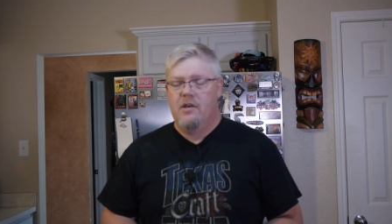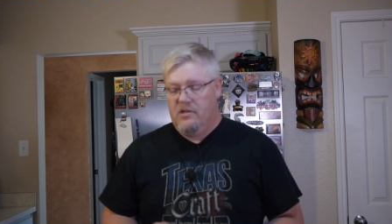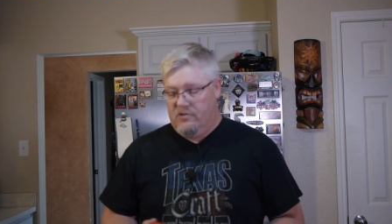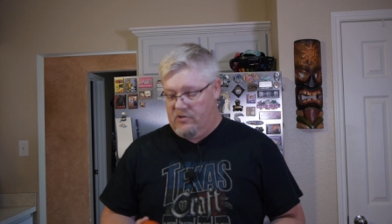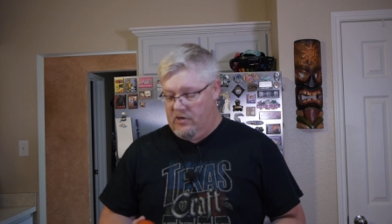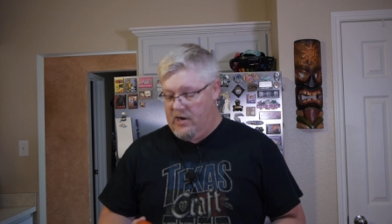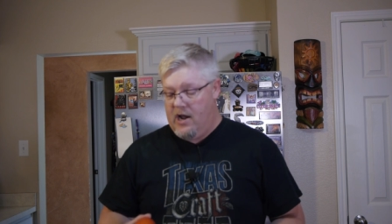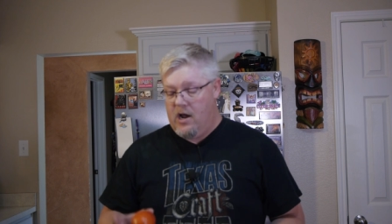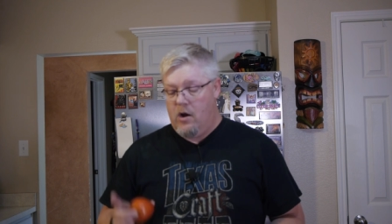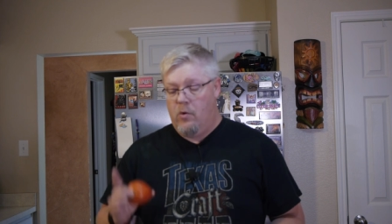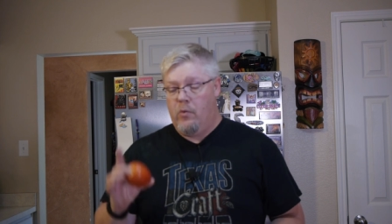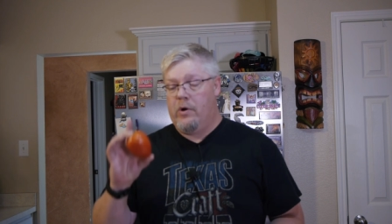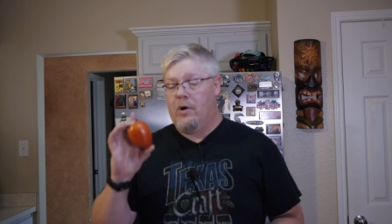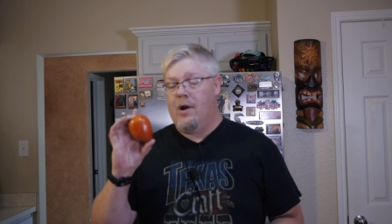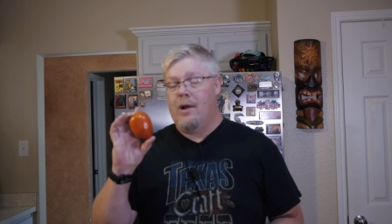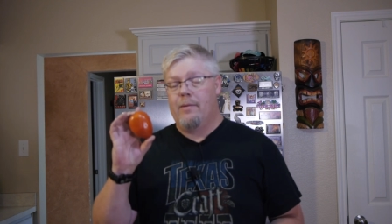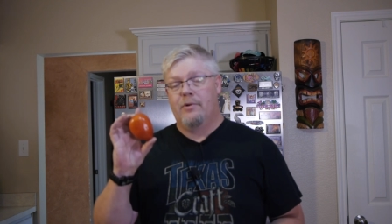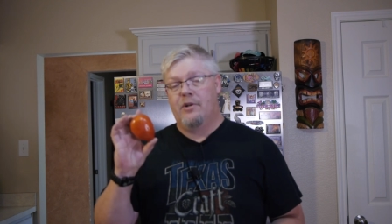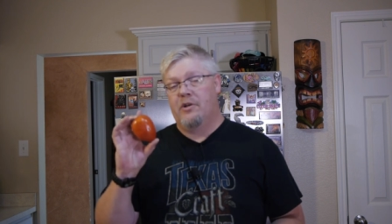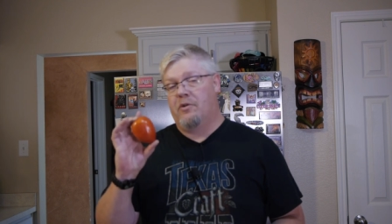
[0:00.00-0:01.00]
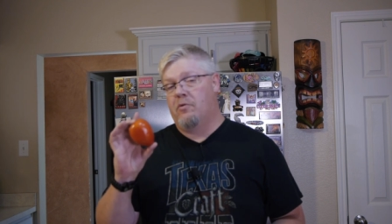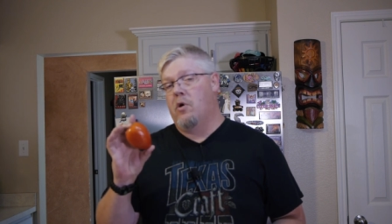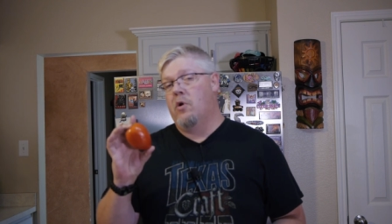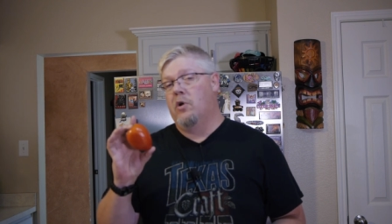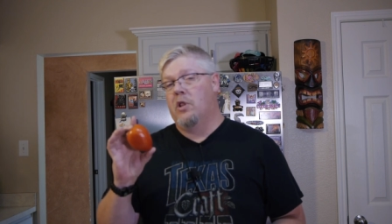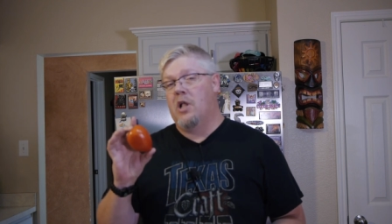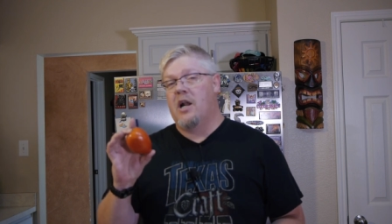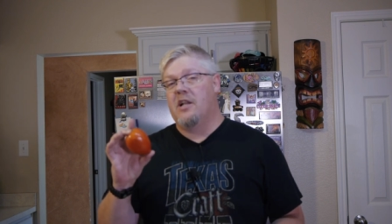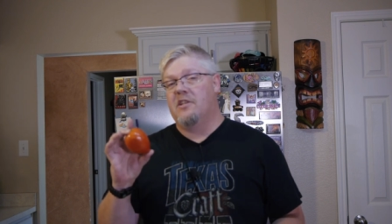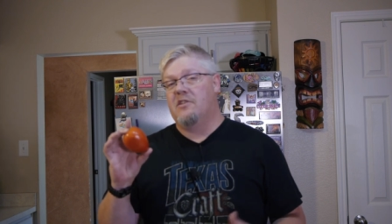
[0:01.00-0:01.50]
So now we were able to grow
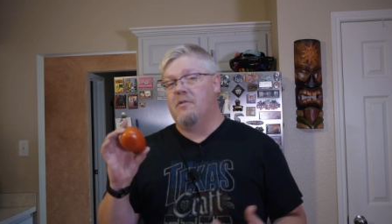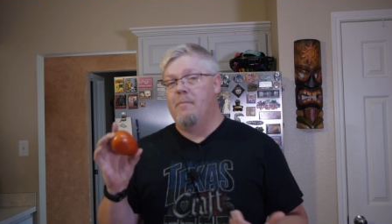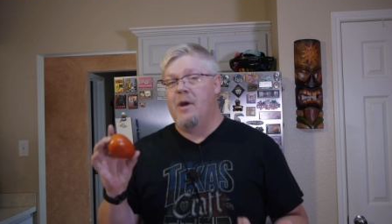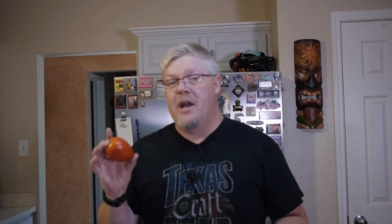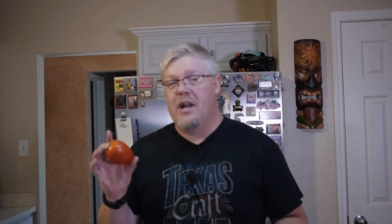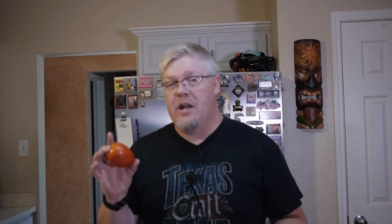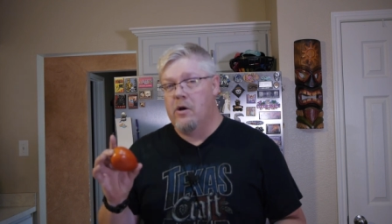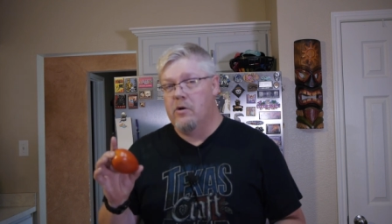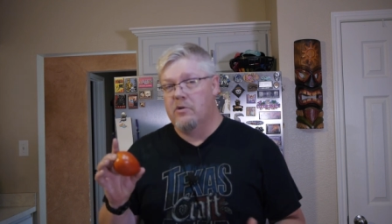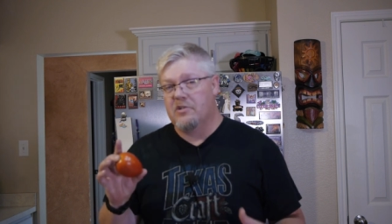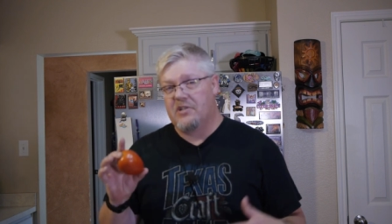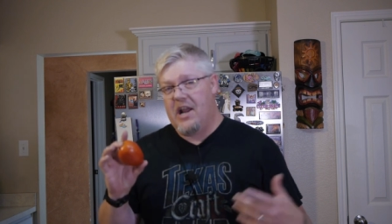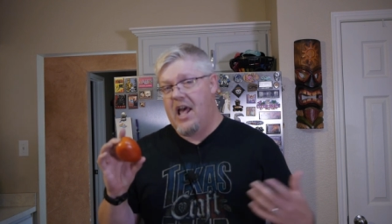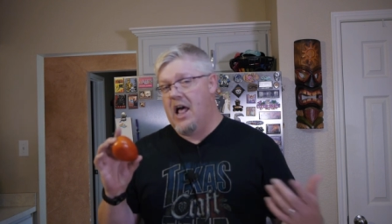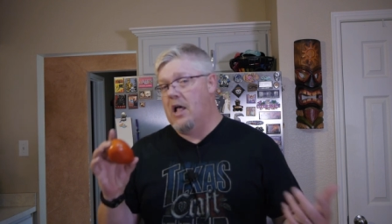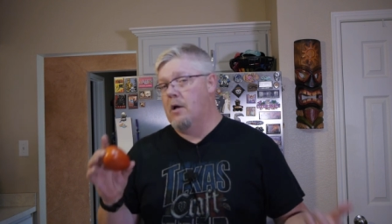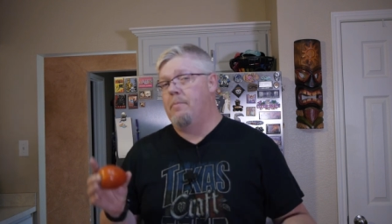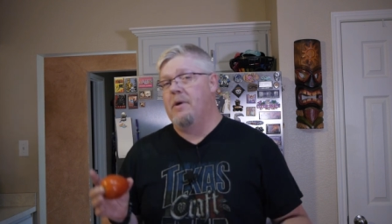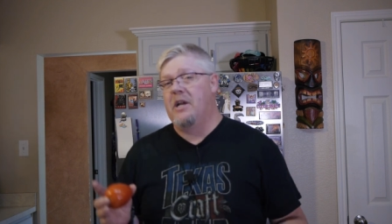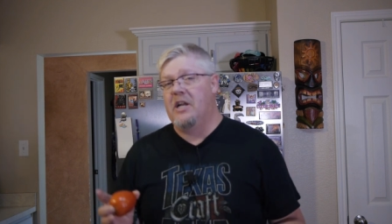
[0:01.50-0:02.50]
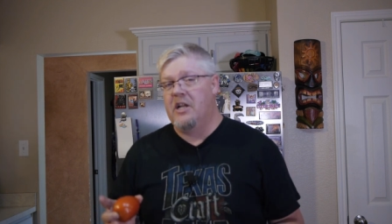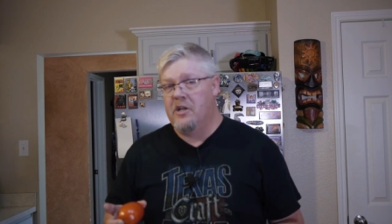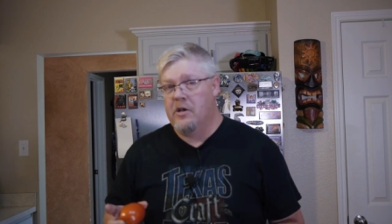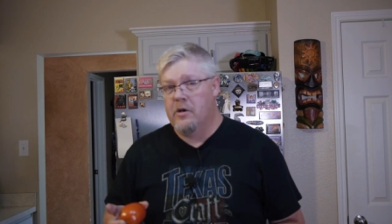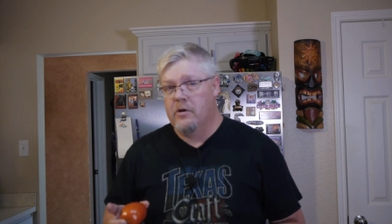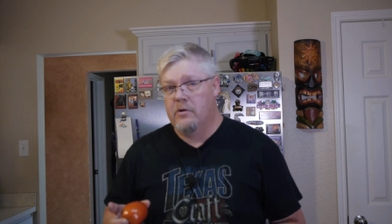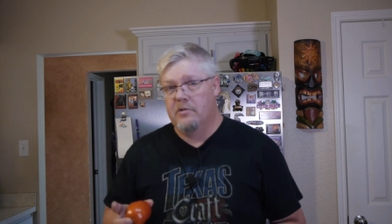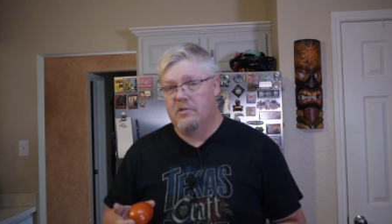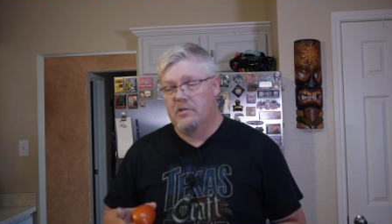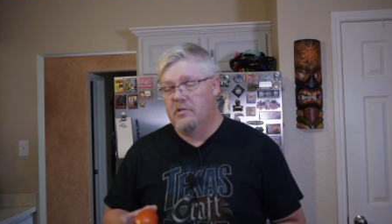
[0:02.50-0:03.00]
a lot of tomatoes and
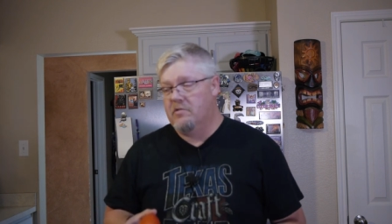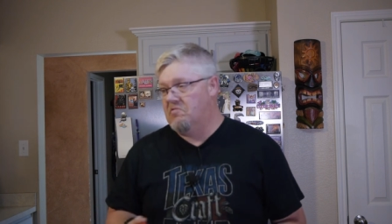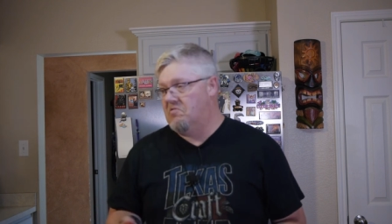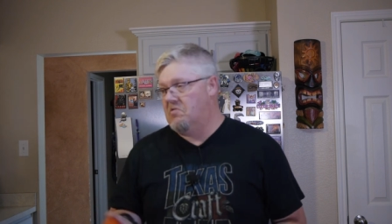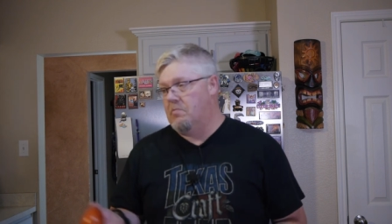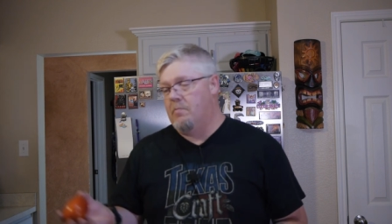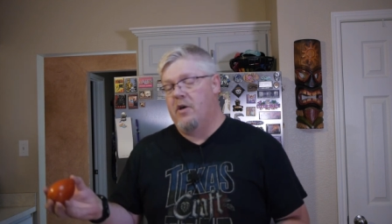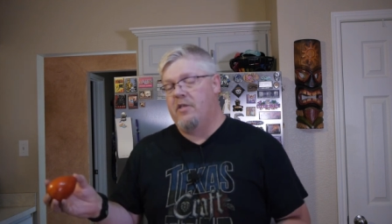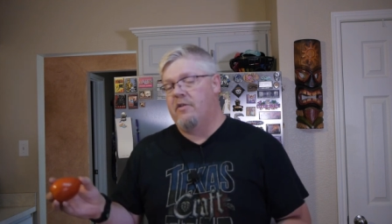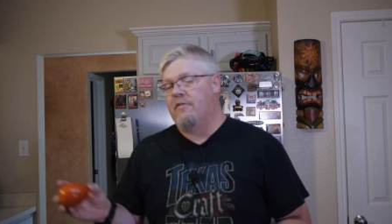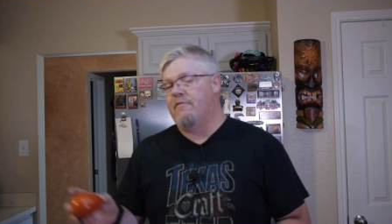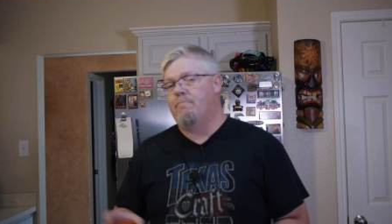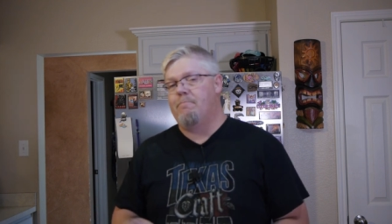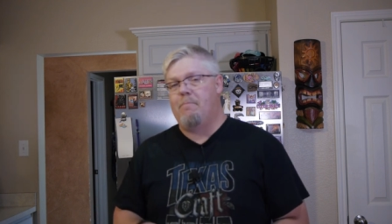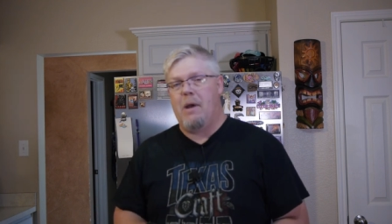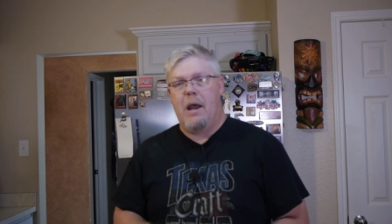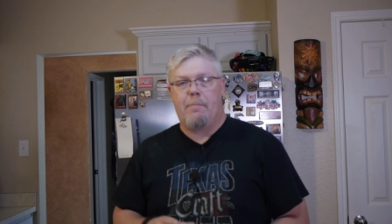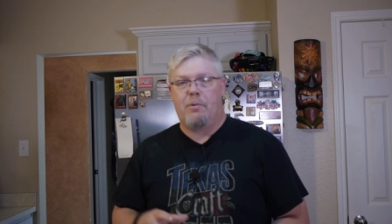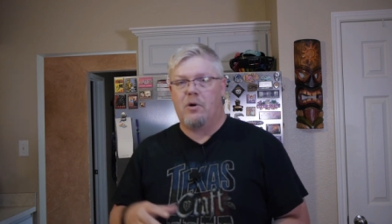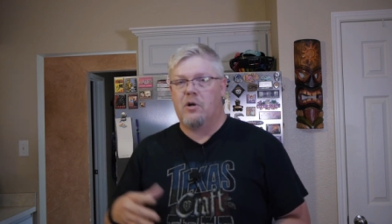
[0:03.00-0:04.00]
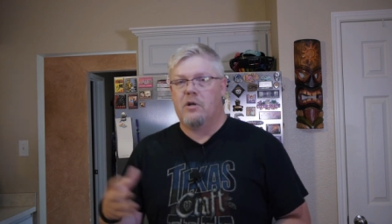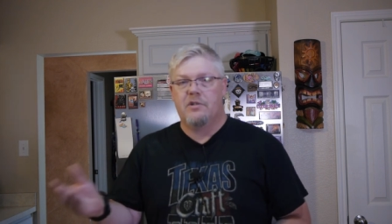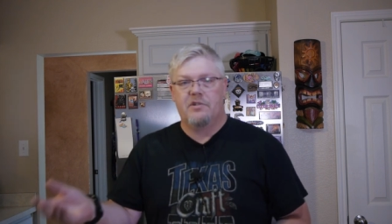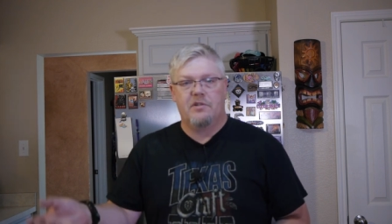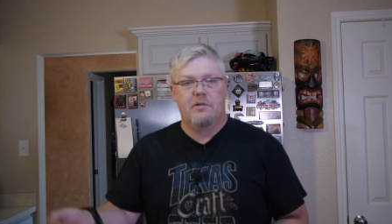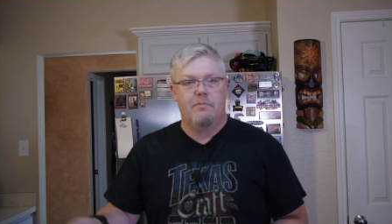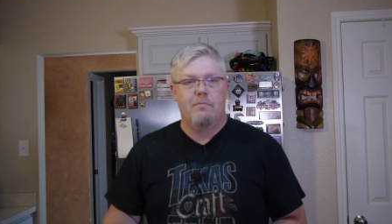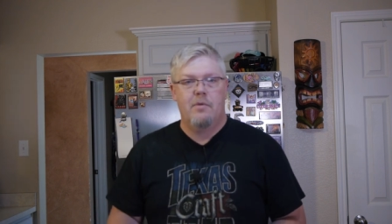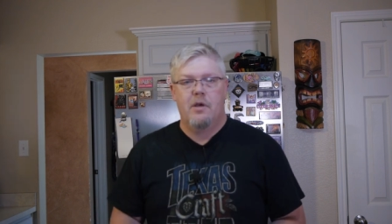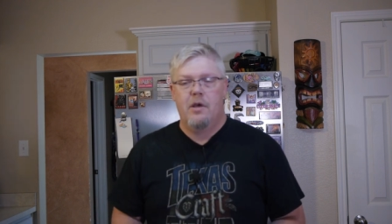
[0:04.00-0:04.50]
jalapenos and some other peppers
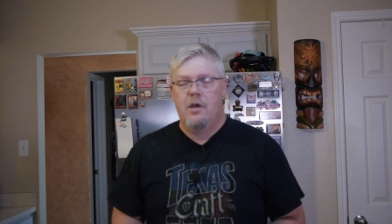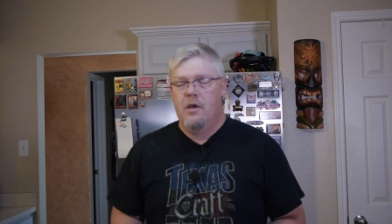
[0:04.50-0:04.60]
and